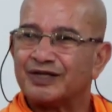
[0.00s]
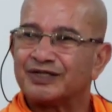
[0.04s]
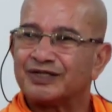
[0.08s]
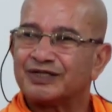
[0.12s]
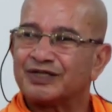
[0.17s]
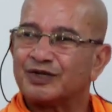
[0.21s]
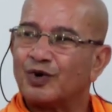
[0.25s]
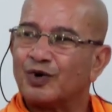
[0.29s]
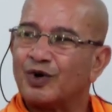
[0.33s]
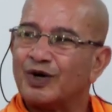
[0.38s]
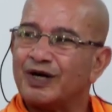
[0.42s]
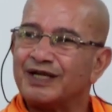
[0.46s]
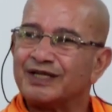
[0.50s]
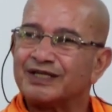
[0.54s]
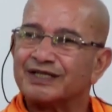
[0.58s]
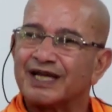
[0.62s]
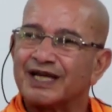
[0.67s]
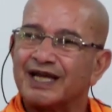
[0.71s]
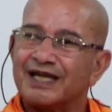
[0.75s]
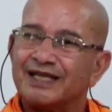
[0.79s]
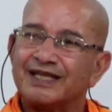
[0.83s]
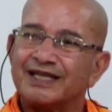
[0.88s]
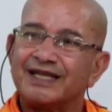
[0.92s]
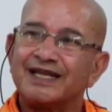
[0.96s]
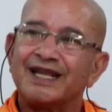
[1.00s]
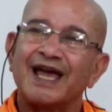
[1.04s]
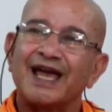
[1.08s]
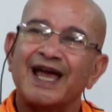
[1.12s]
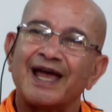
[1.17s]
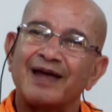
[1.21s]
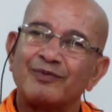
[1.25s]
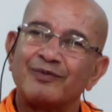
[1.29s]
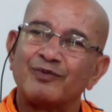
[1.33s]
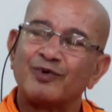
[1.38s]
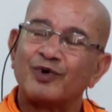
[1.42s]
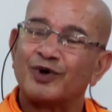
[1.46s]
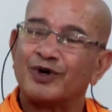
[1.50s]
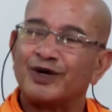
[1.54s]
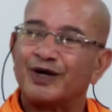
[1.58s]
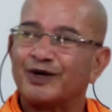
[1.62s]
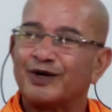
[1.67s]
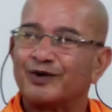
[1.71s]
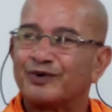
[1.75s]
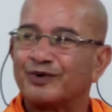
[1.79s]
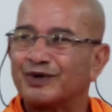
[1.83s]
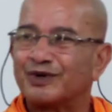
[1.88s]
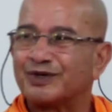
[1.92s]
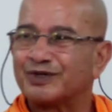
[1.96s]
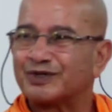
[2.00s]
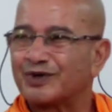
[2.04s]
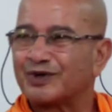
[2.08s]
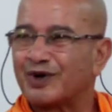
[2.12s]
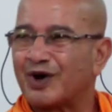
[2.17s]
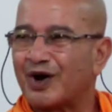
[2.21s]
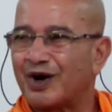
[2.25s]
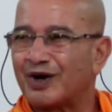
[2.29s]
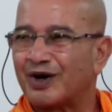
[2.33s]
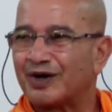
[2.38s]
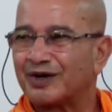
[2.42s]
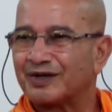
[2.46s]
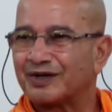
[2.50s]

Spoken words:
Holding Chaitanya, I am holding towards God.